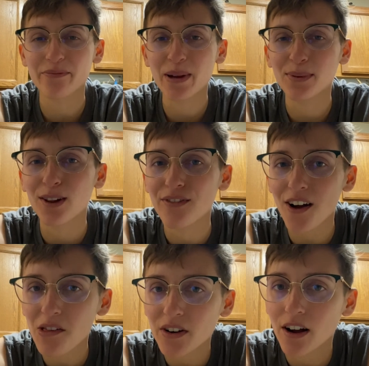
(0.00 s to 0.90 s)
people of
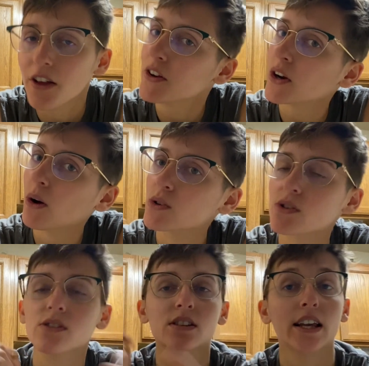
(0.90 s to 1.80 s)
other
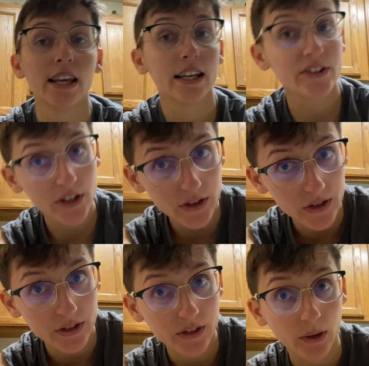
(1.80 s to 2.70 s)
cultures, like
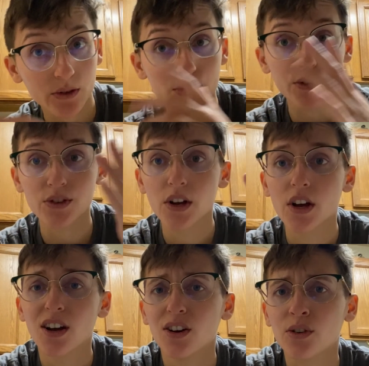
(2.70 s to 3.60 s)
indigenous cultures,
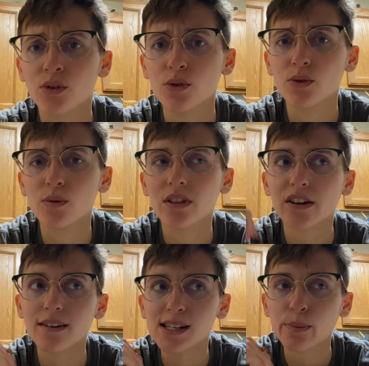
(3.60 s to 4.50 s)
who
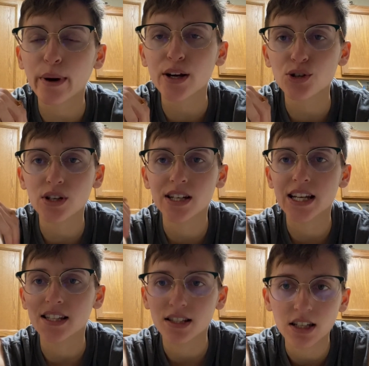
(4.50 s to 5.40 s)
their expression
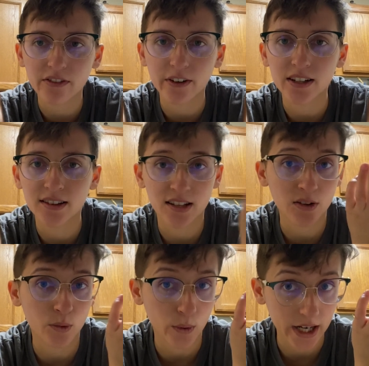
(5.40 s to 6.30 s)
is different than
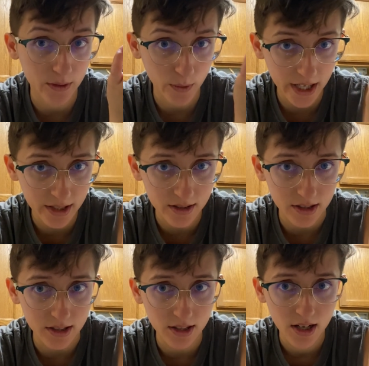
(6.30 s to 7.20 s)
the white
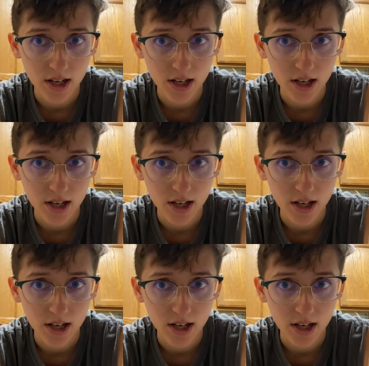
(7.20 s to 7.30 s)
Western.